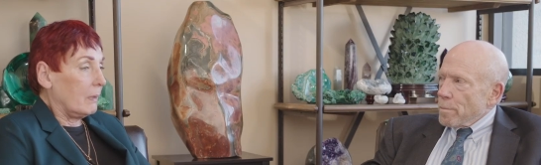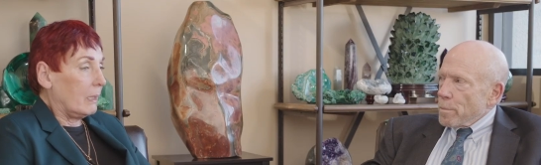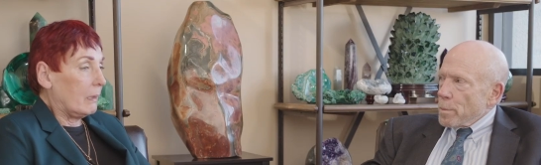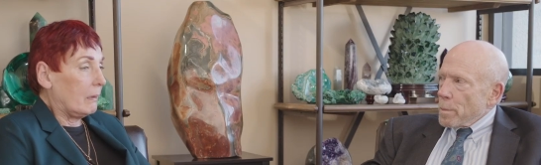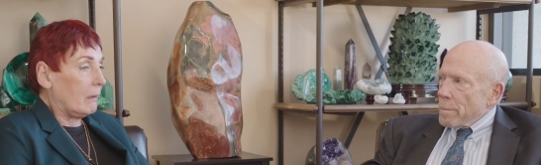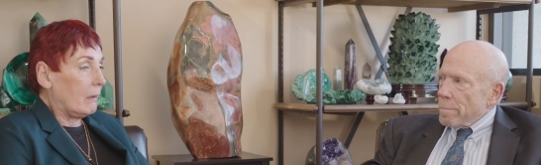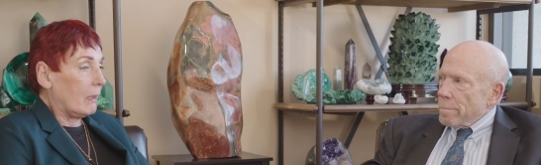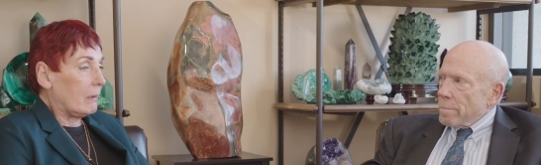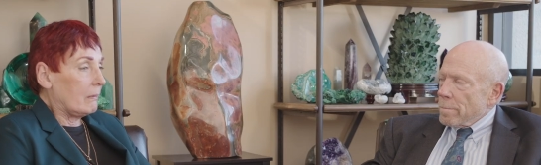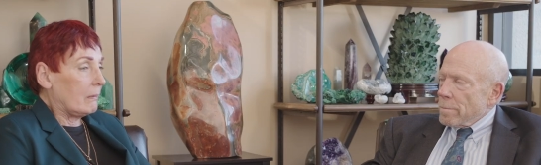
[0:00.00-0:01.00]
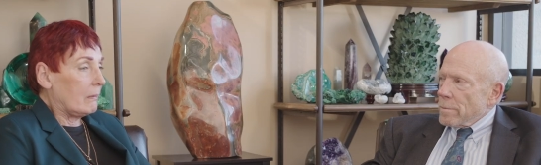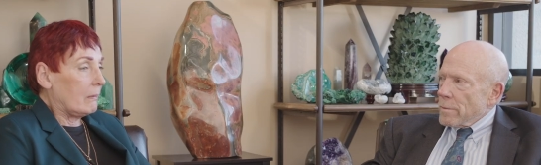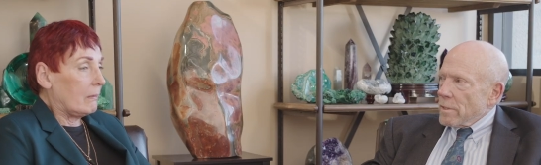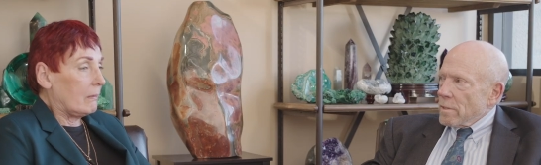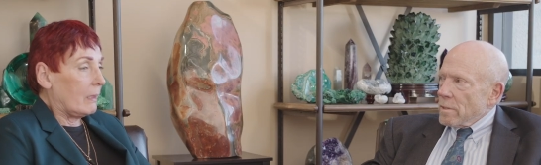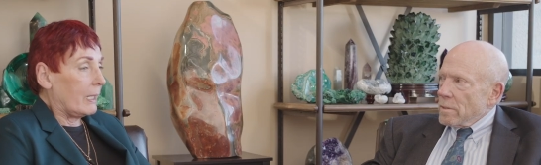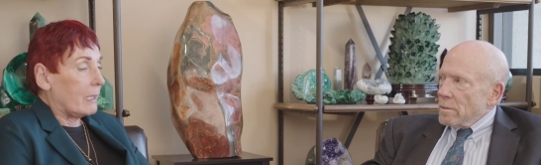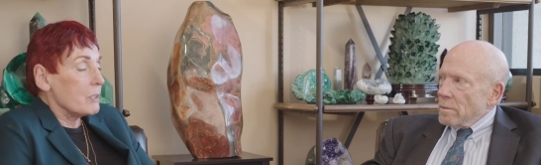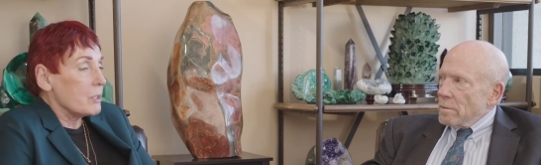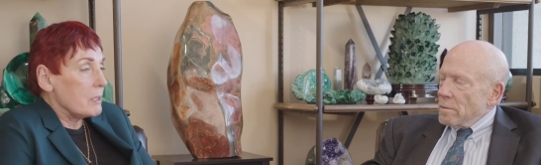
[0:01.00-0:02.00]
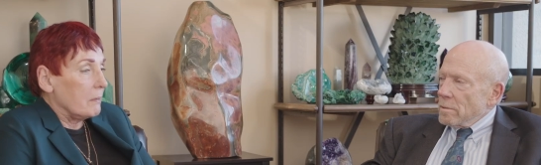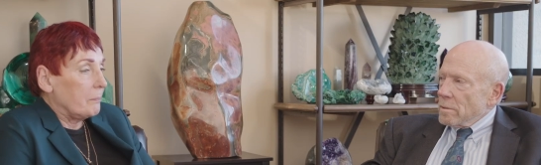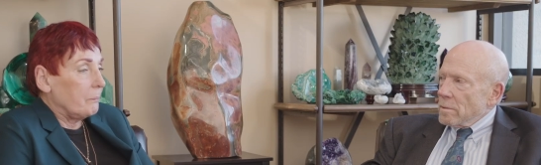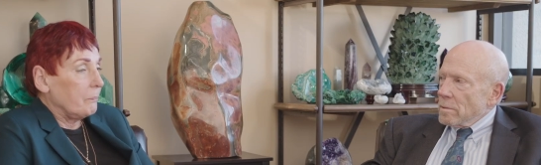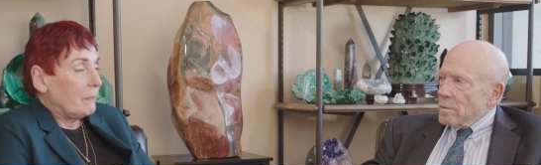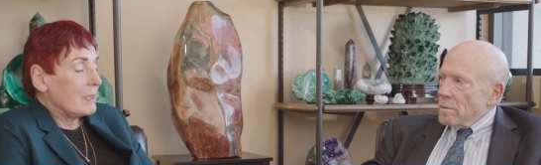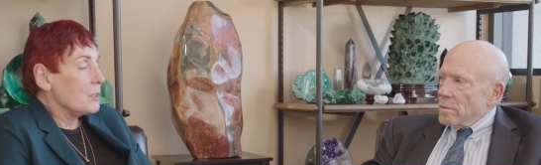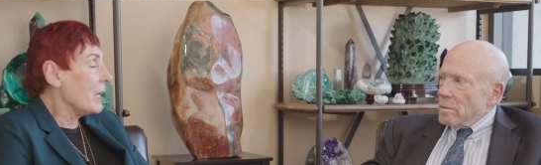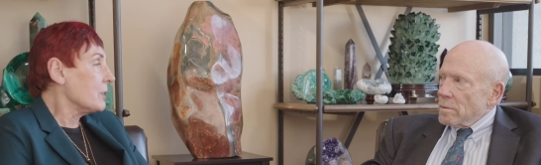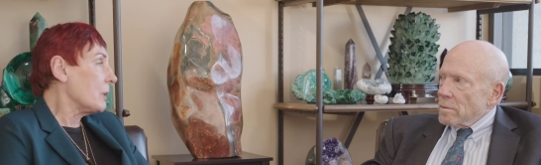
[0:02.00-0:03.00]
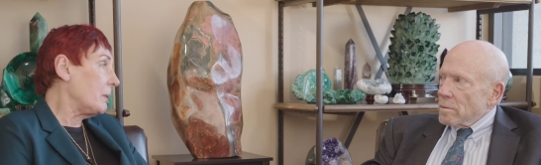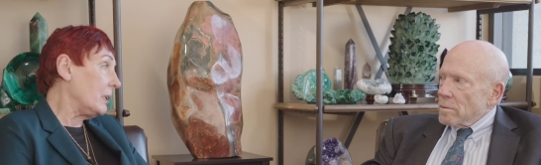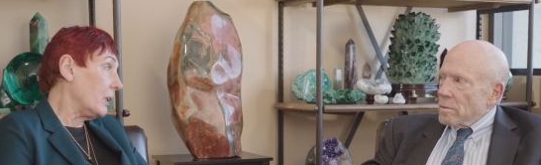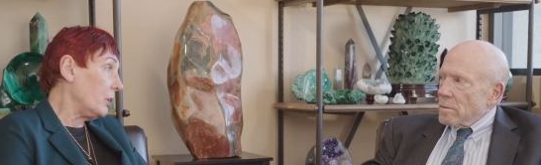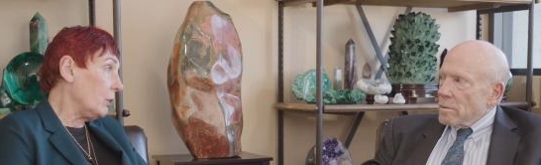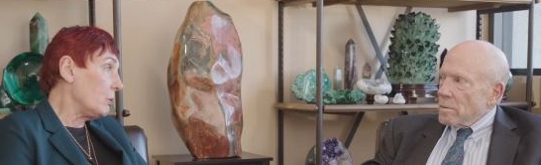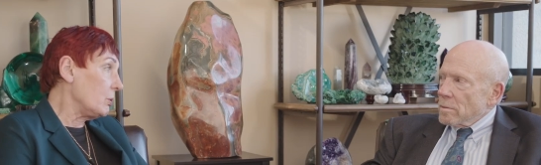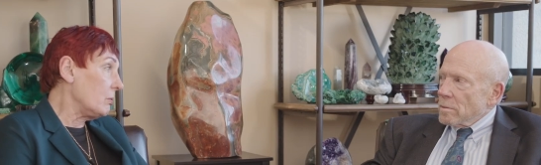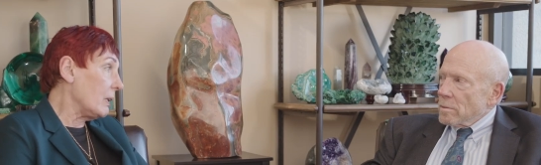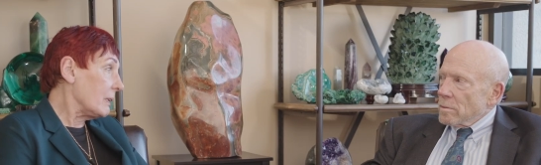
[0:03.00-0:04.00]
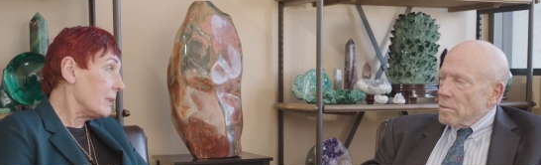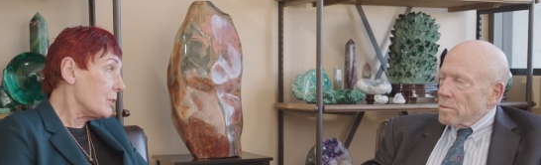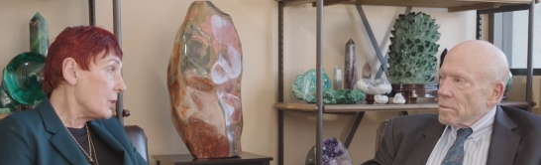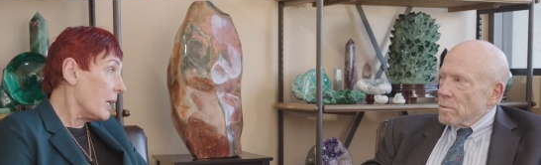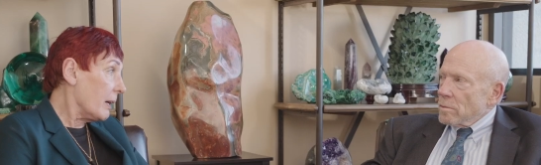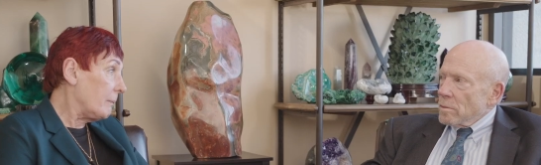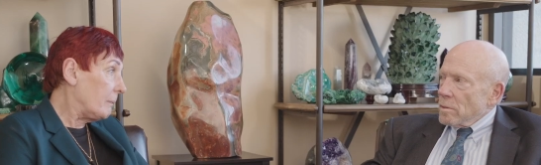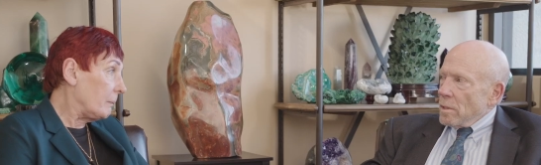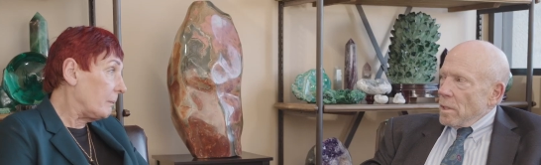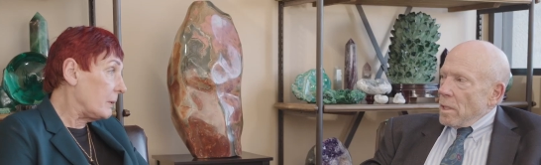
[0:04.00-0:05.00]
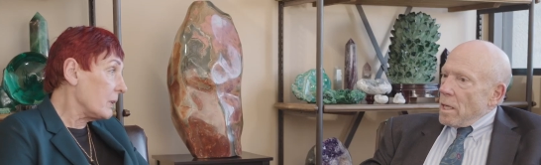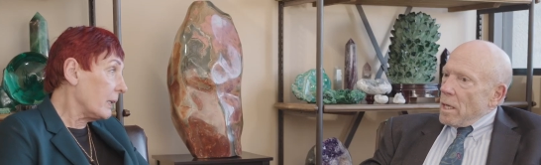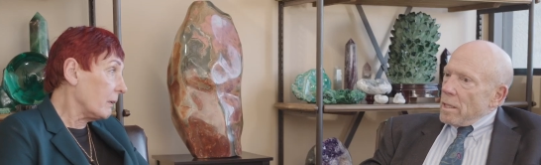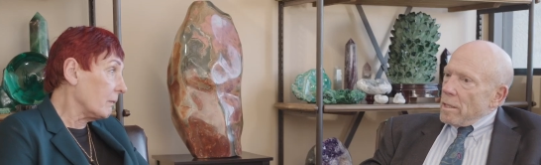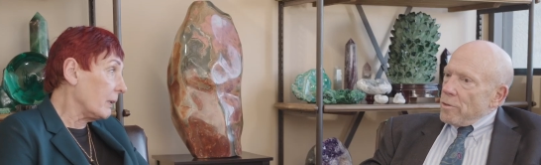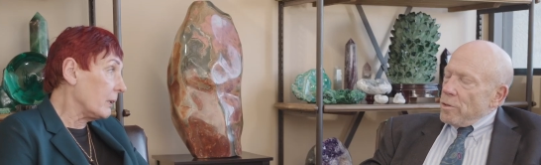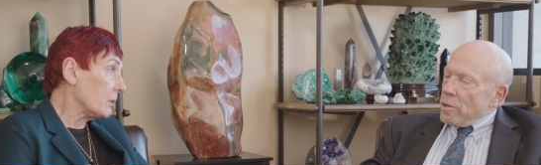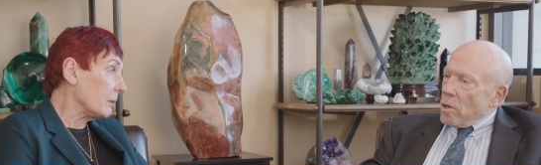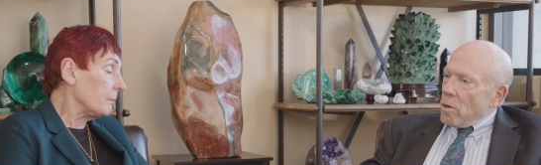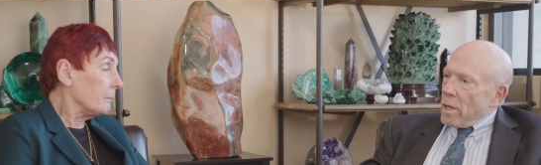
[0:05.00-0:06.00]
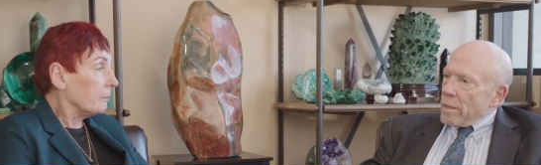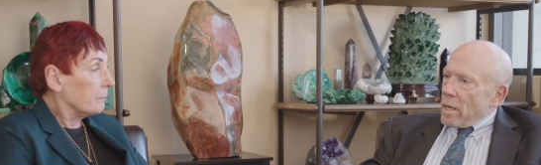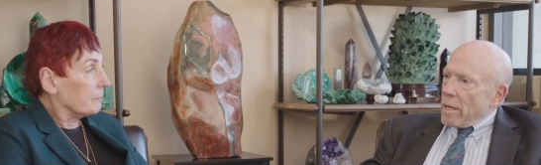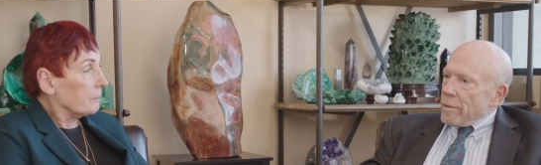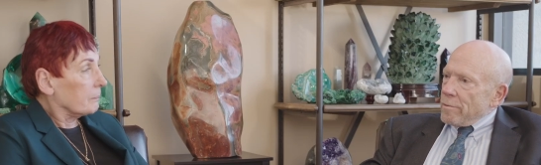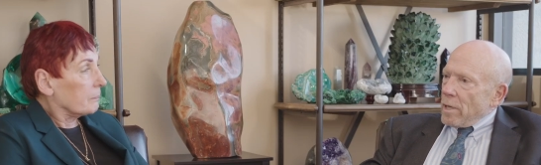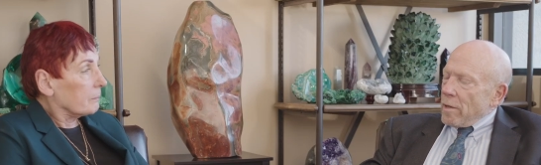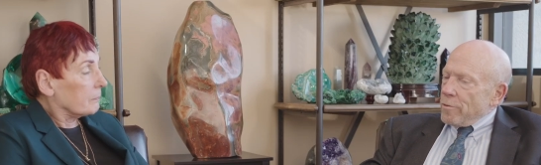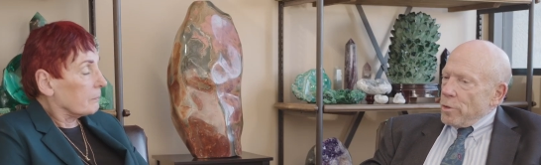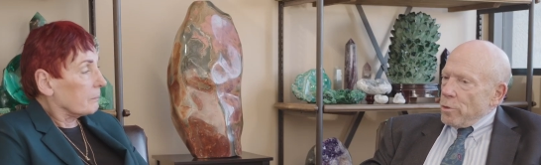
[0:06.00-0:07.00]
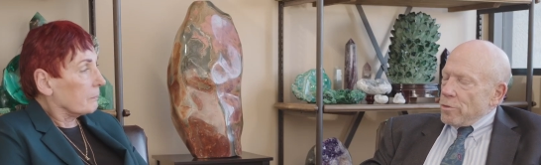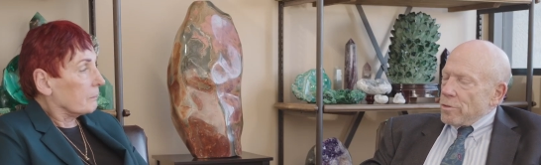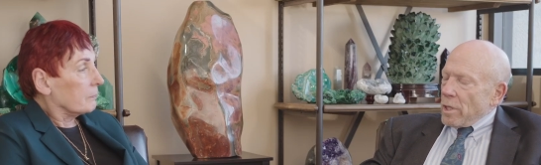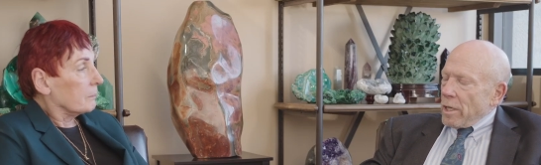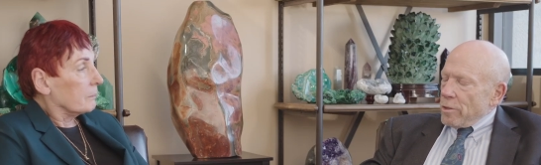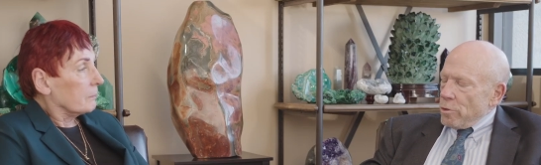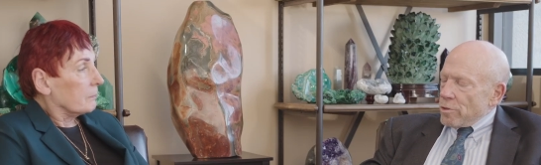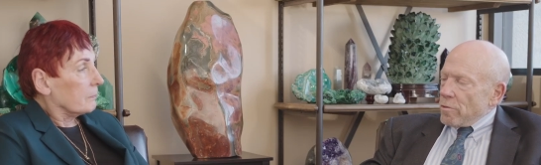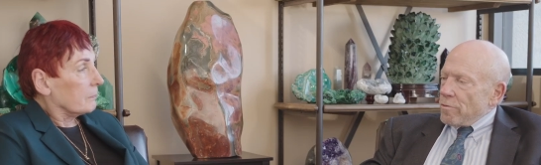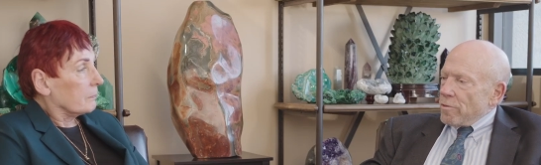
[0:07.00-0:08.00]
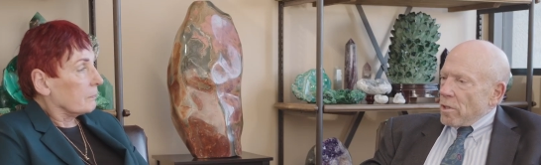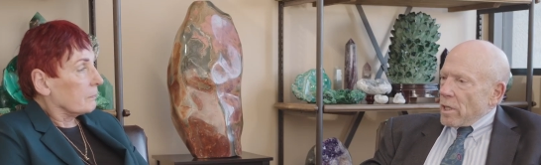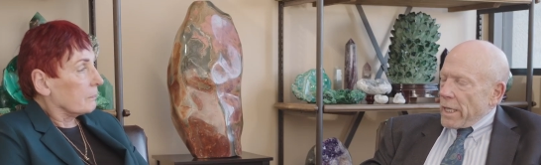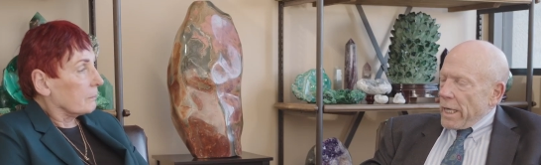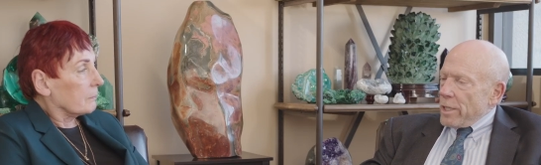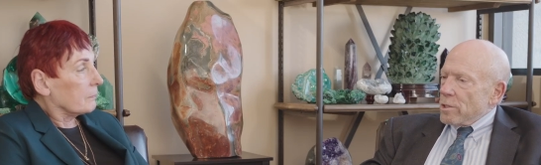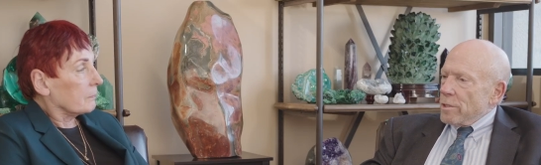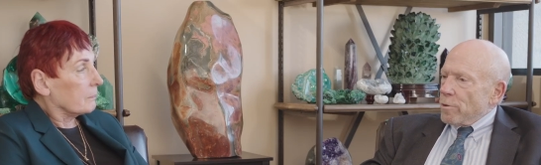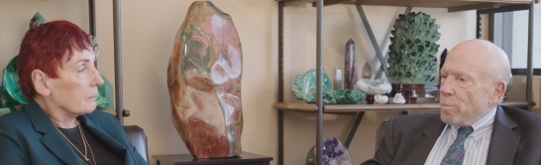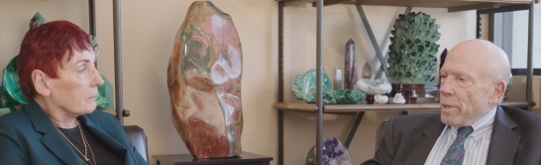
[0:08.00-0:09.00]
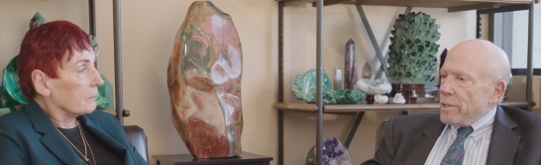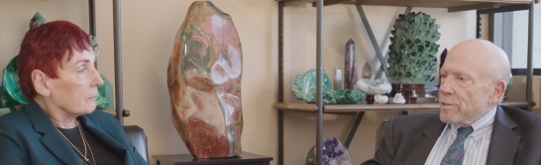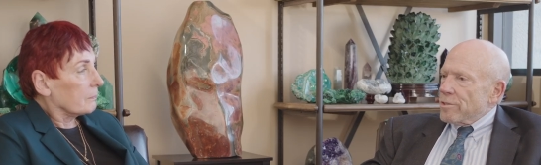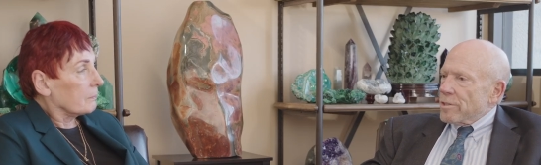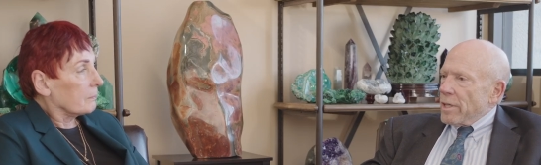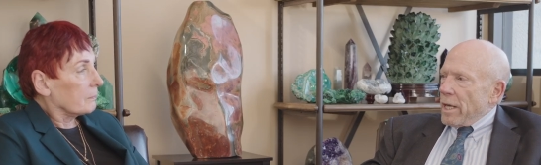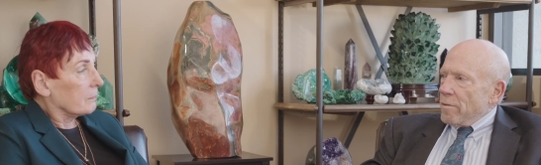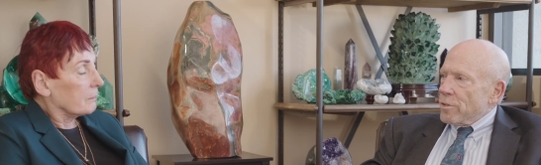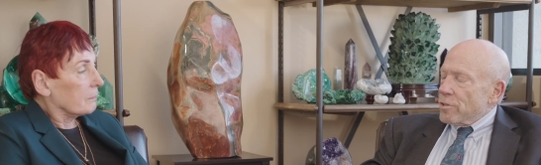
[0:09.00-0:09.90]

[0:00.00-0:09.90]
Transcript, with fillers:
Speaker 1: and I guess that's not something that you do at this time is that correct
Speaker 2: no I, I i've used i use it for occasionally for patients that have a